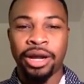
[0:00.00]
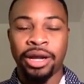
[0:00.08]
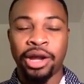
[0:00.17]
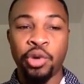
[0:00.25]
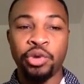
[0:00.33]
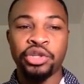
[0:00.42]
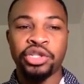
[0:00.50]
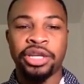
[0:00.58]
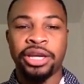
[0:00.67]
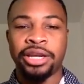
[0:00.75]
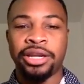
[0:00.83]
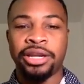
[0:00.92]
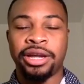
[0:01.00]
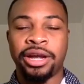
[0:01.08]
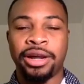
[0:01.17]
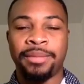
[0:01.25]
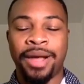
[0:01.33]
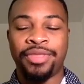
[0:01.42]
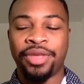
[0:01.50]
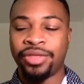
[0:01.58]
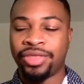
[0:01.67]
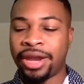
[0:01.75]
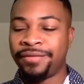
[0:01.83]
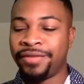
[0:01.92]
coach. And I think
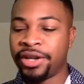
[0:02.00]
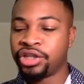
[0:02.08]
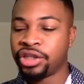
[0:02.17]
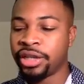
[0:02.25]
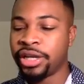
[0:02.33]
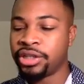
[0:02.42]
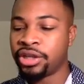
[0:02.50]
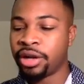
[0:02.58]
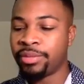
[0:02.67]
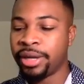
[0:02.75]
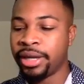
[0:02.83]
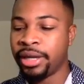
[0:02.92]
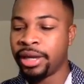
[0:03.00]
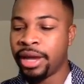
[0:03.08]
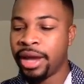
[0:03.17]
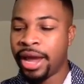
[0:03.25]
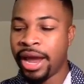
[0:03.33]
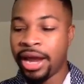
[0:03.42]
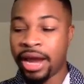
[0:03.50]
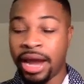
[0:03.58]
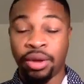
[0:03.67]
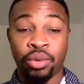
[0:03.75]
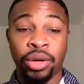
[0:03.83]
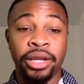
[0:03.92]
that eventually he's going to be
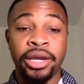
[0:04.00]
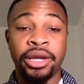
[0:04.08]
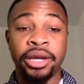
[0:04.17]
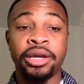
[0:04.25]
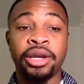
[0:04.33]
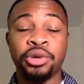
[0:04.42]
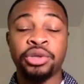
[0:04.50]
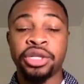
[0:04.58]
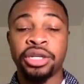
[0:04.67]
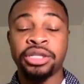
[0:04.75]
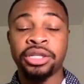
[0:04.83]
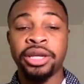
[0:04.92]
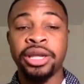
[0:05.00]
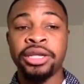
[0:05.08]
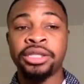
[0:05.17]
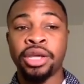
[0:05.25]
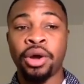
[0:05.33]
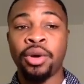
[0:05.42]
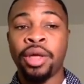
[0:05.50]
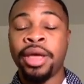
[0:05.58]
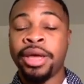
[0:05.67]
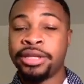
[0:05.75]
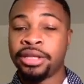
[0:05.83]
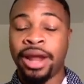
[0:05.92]
a really good coach in this league. So
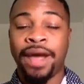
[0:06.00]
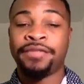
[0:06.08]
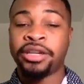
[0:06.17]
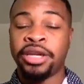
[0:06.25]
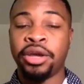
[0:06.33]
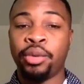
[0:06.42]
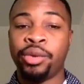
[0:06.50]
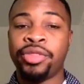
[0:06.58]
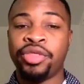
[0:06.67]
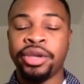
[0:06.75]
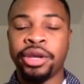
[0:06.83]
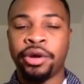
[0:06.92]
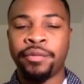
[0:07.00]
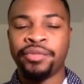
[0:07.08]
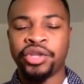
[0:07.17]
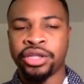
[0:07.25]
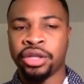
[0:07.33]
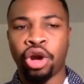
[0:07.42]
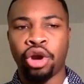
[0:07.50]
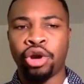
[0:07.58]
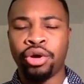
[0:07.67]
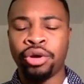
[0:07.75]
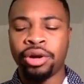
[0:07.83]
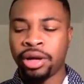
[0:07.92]
he's going to have to deal with, just
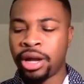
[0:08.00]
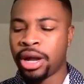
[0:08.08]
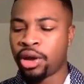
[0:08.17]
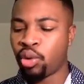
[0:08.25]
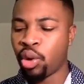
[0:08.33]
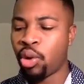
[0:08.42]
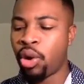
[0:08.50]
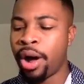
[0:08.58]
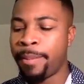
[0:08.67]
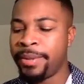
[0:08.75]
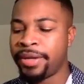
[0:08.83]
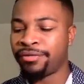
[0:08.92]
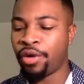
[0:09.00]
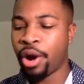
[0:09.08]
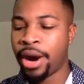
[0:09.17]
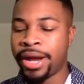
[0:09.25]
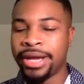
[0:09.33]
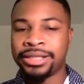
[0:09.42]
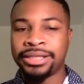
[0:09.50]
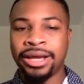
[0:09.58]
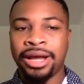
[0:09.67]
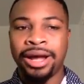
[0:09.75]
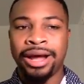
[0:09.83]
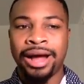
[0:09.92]
learn, grow up as far as
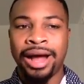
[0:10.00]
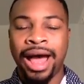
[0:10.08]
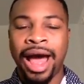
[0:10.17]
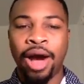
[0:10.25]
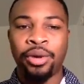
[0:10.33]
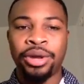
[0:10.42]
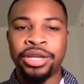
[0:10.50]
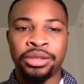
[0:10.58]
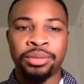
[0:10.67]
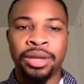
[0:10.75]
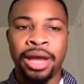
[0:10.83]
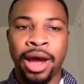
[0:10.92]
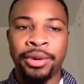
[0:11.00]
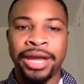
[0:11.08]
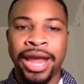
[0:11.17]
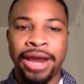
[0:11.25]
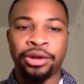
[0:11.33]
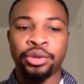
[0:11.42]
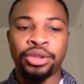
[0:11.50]
how he handles